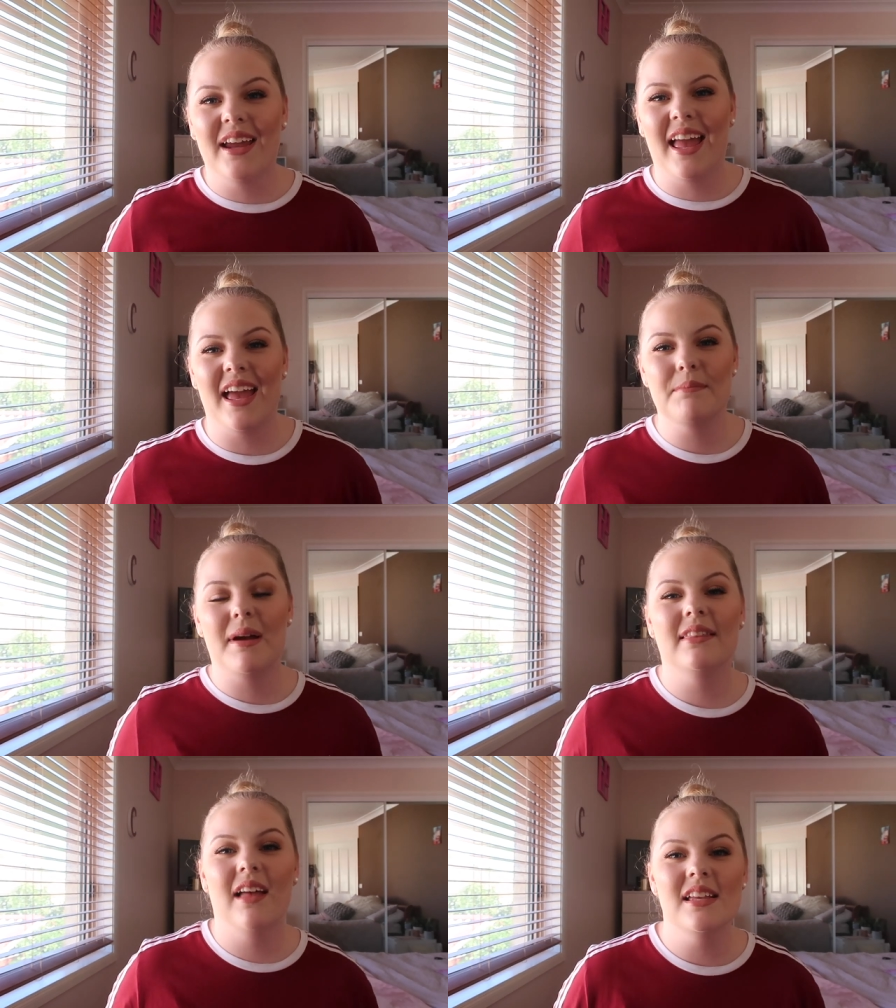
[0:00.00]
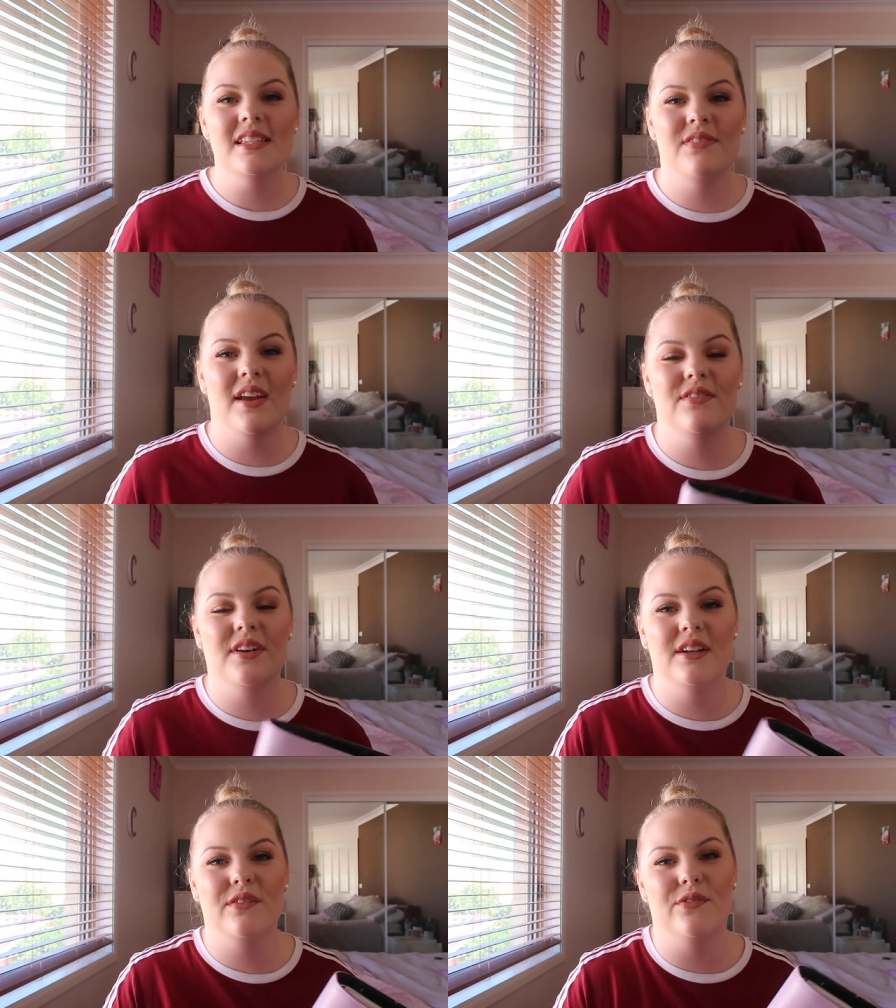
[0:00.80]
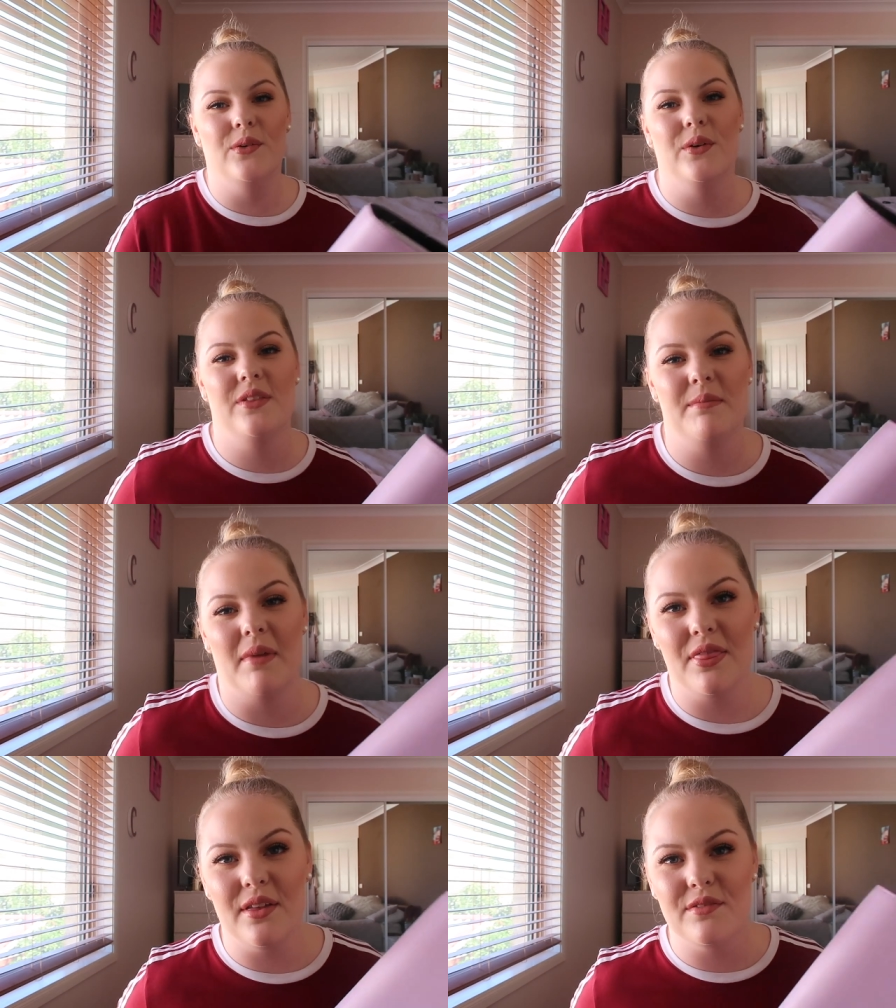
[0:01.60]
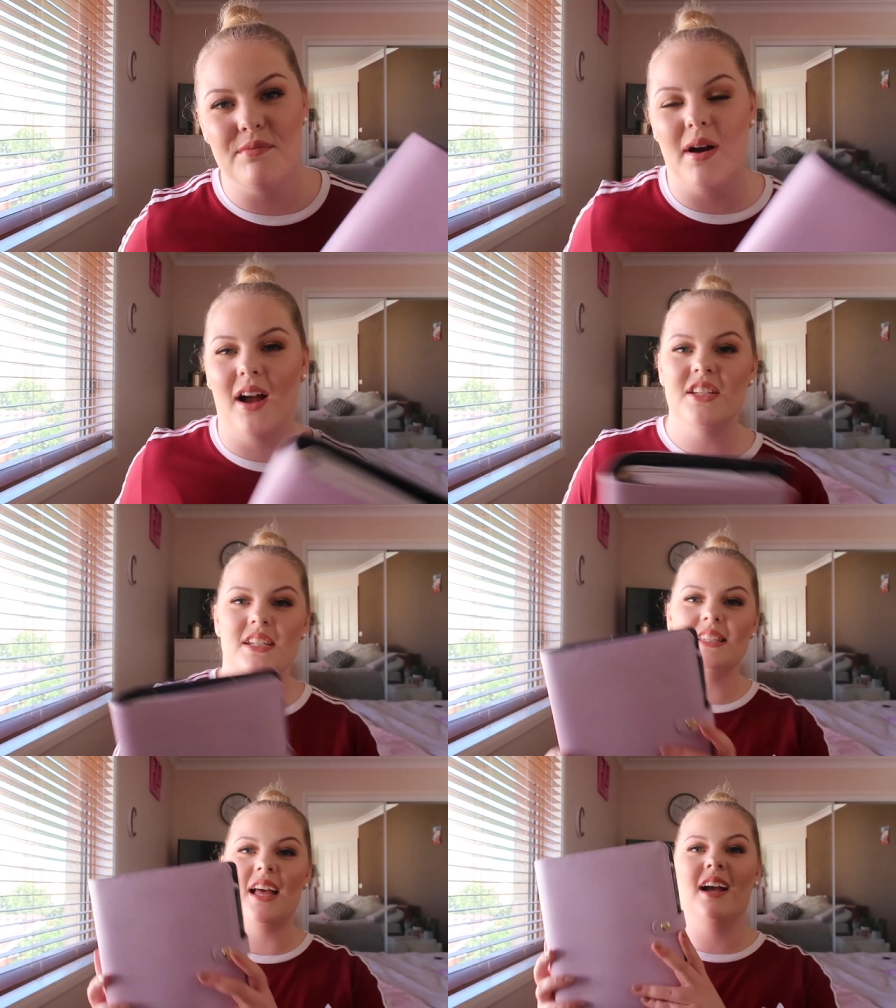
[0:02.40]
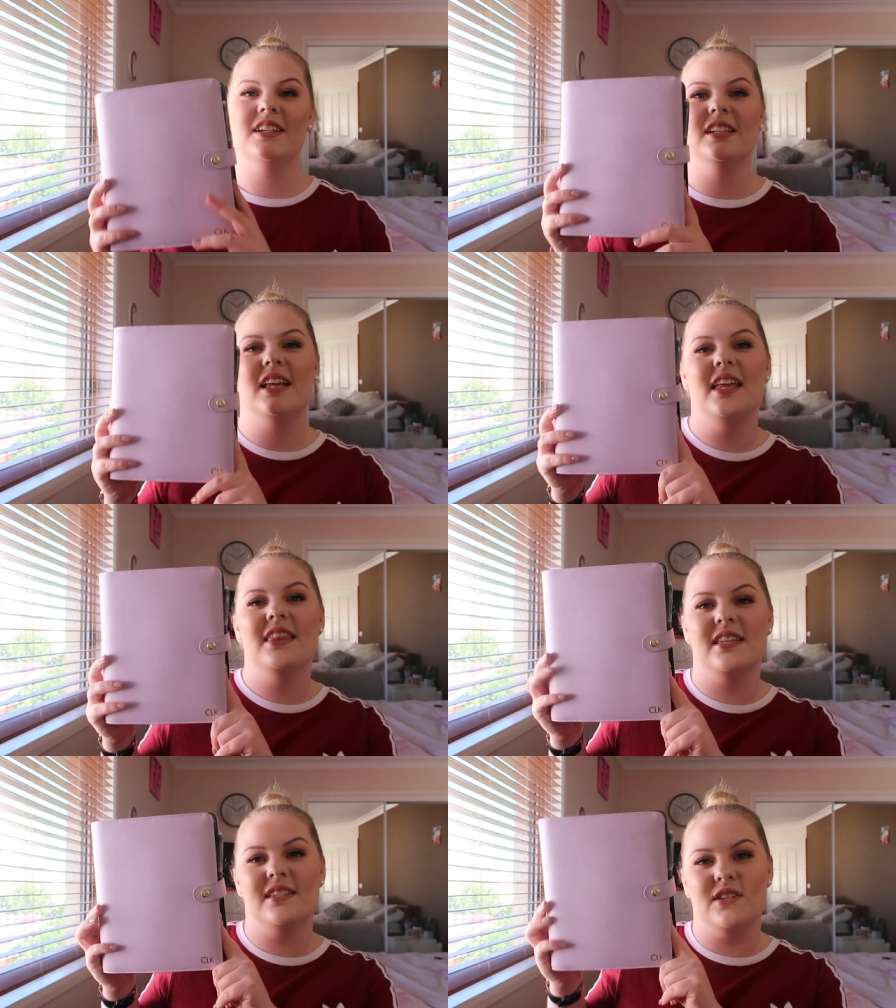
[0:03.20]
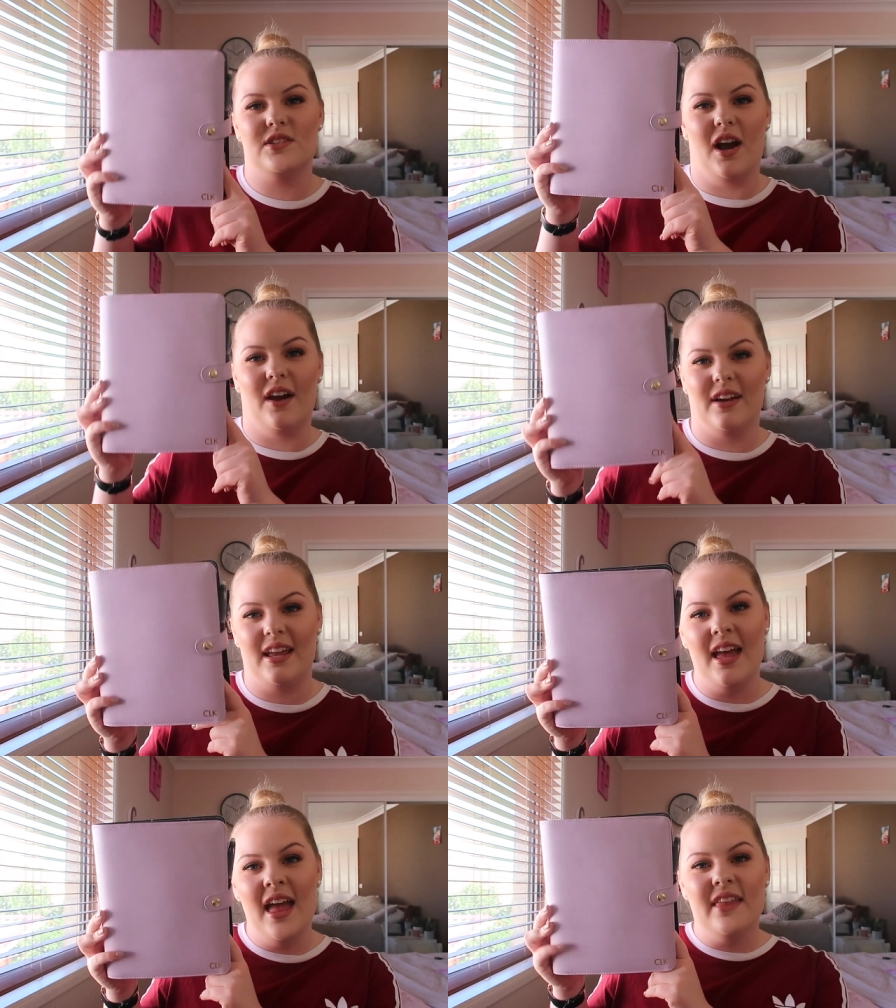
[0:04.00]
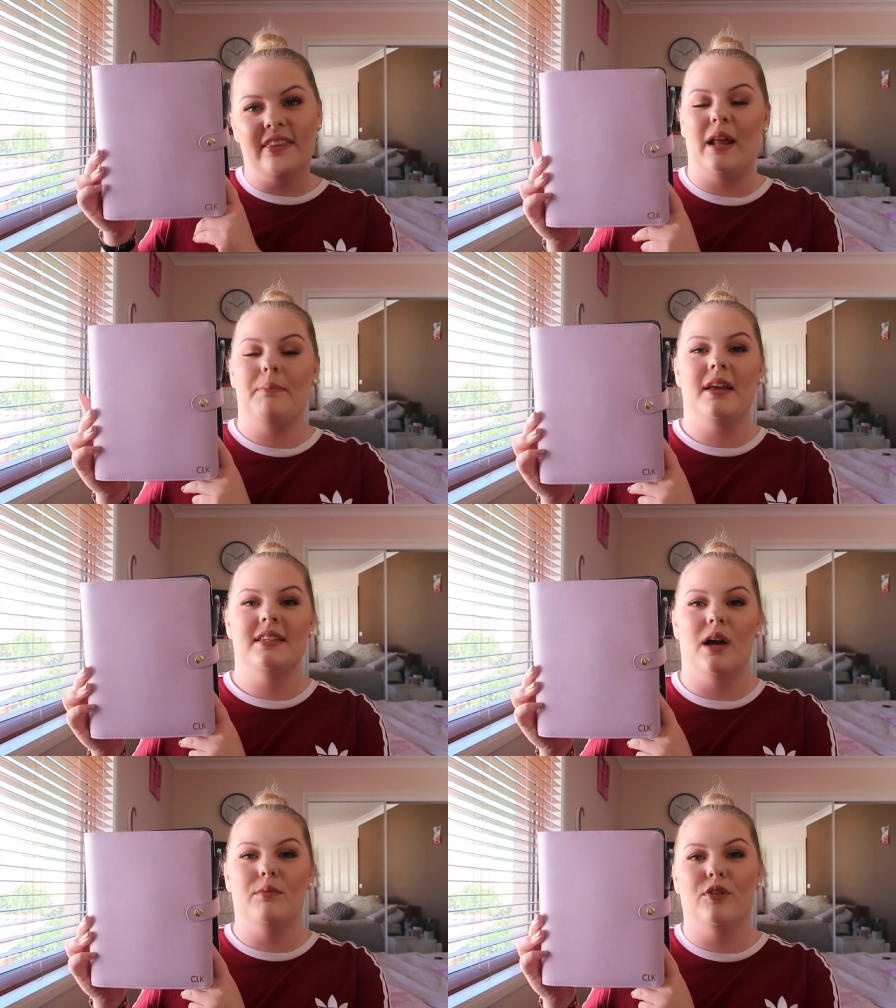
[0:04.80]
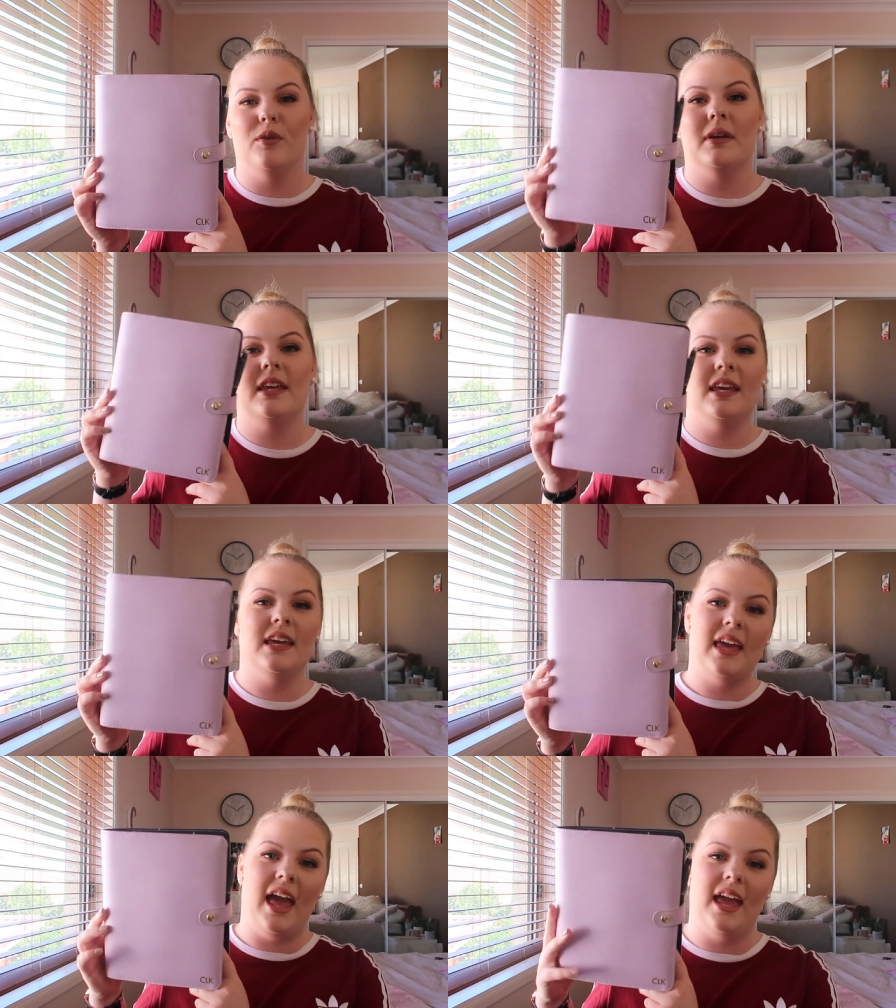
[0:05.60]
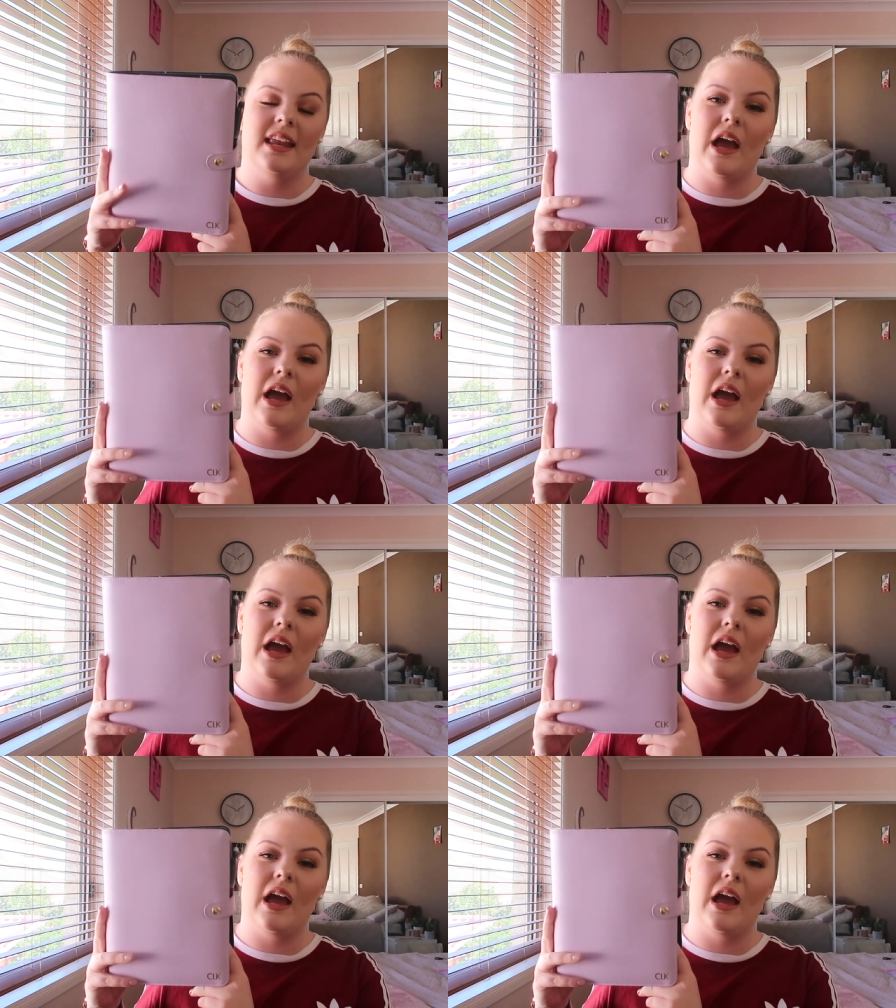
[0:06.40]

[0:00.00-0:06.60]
Okay, and my last favorite for the month of March is actually this diary that I picked up from kikki.K.